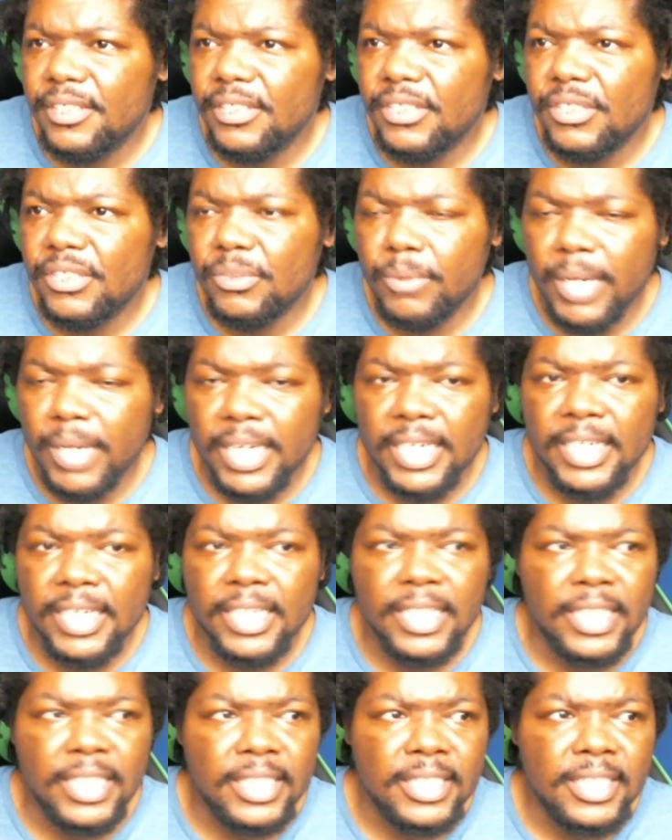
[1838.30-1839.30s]

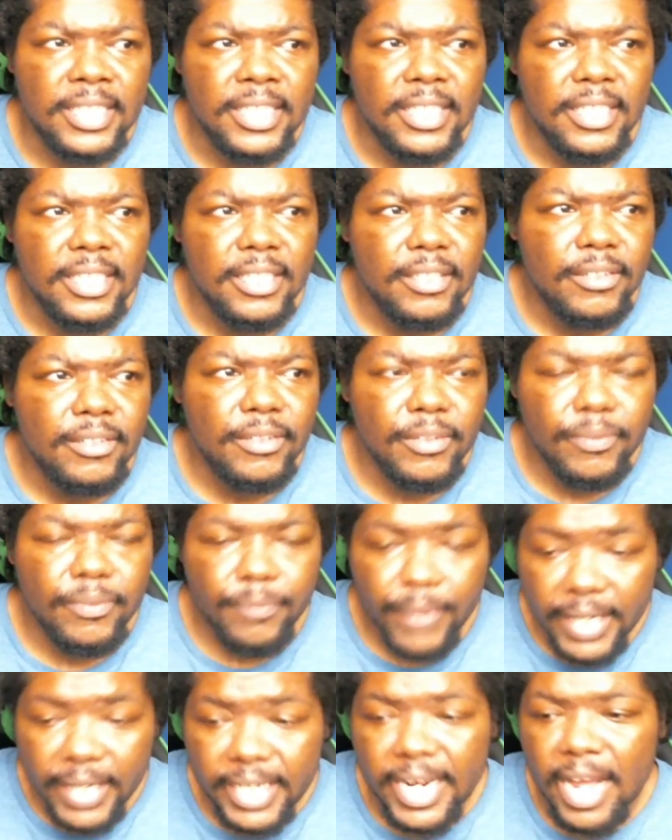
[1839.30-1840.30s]
sweating and
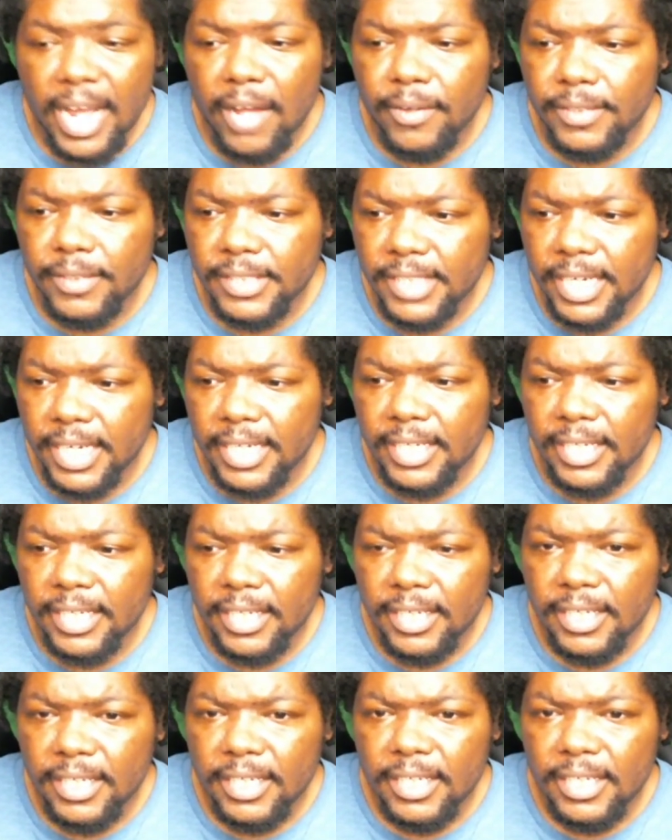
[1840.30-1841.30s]
freaking out. It's like,
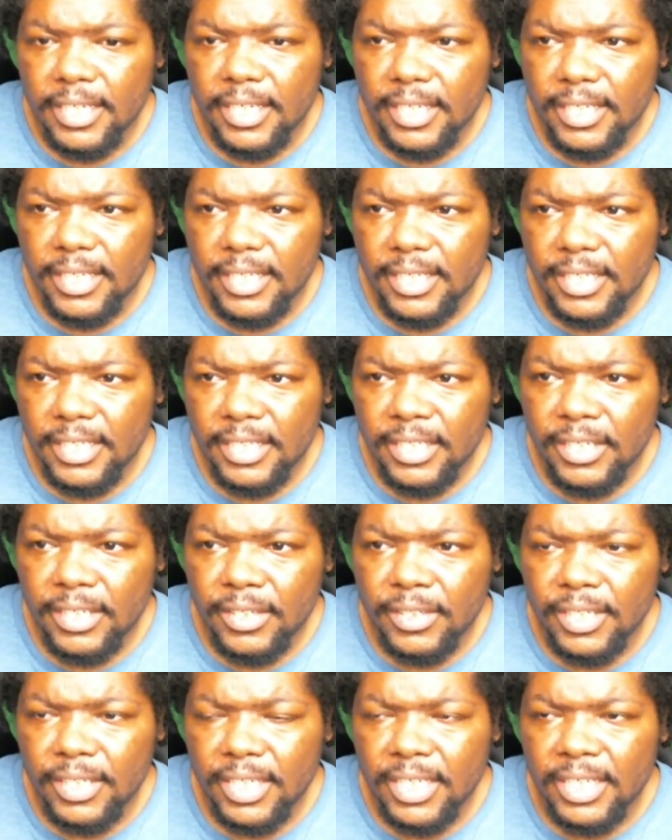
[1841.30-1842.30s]

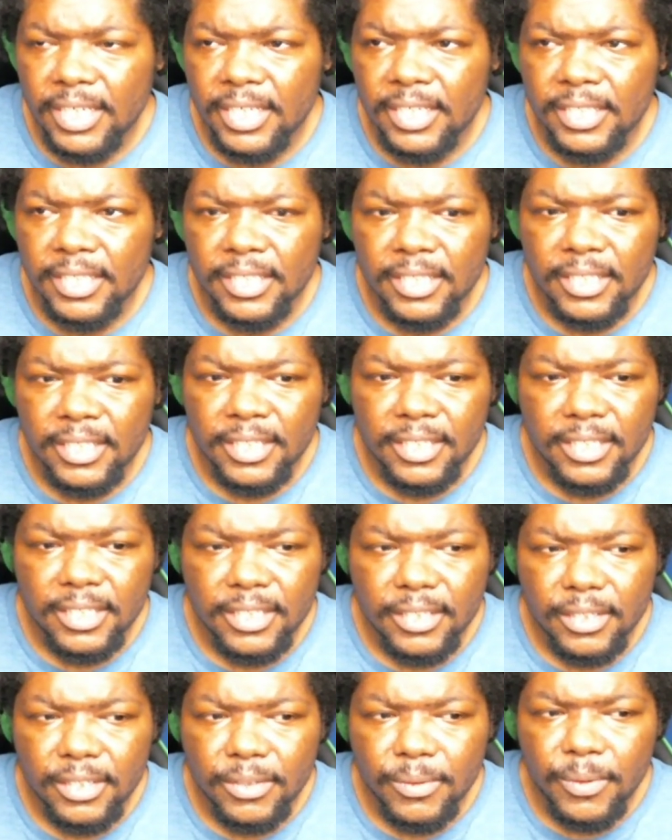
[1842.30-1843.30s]
who
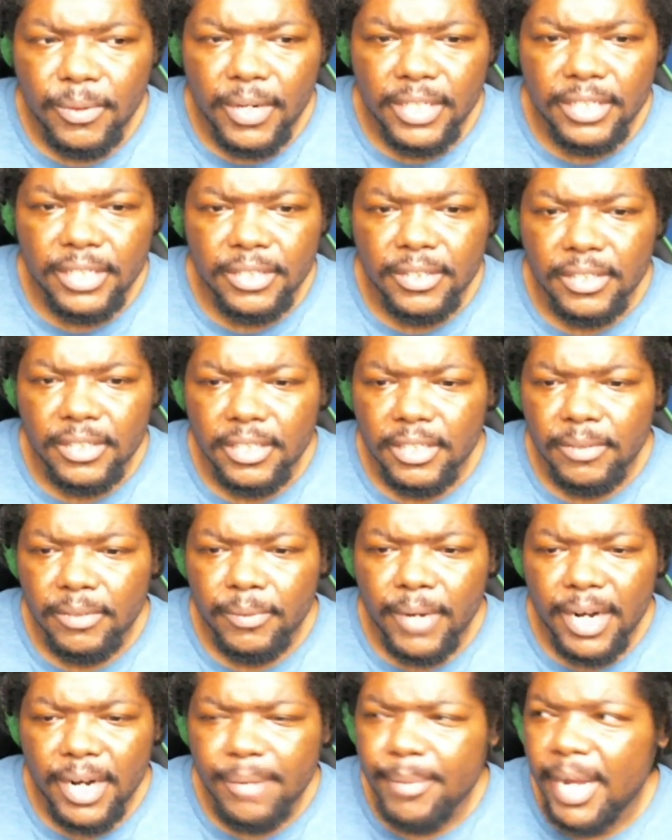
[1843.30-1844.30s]
are you?
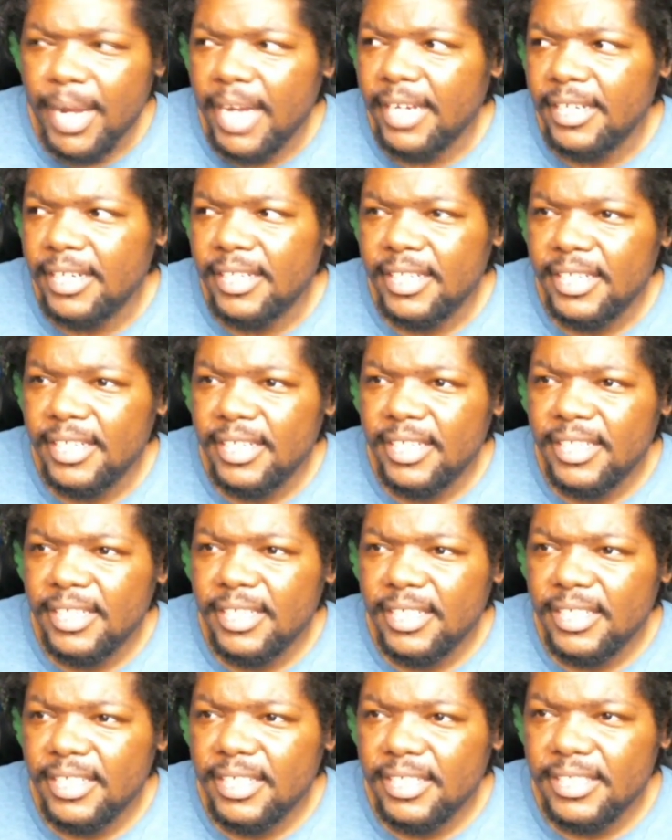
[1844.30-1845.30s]
Where am I?
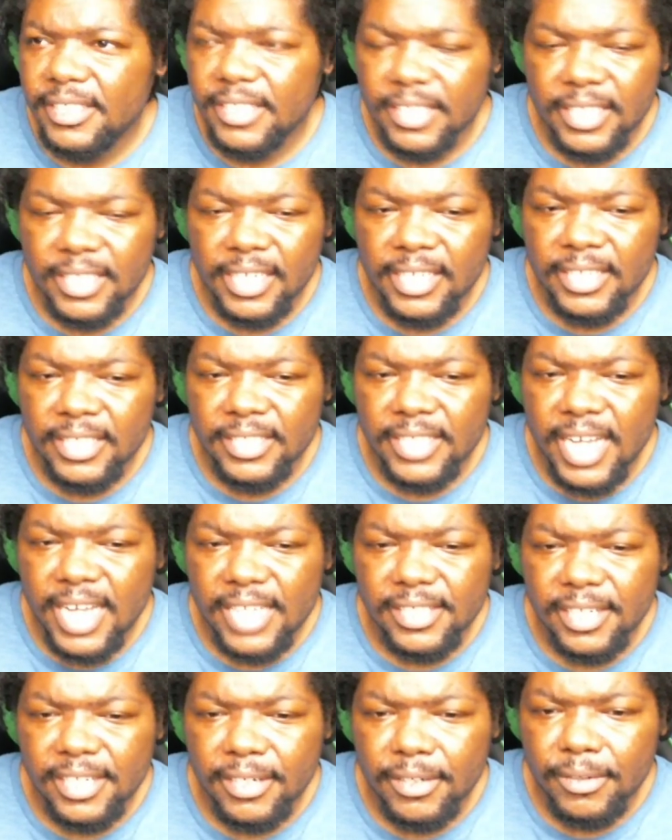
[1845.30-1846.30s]
And she
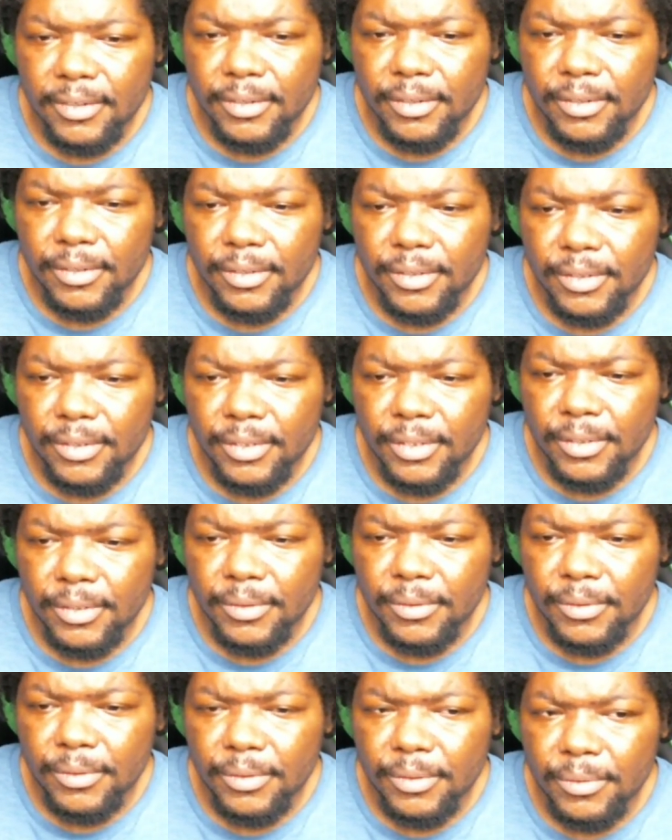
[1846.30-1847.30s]
asks like,
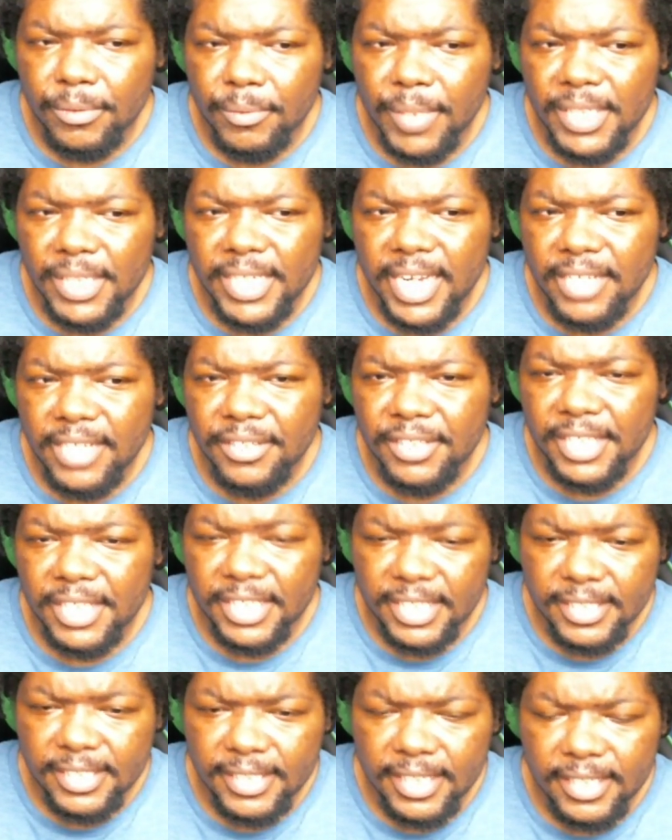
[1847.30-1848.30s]
oh, what day you think
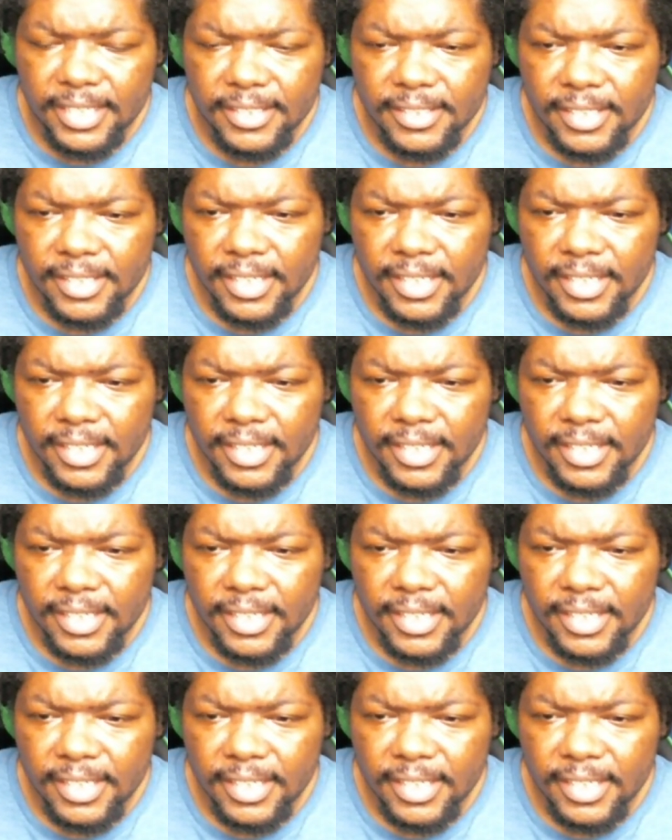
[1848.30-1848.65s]
this is?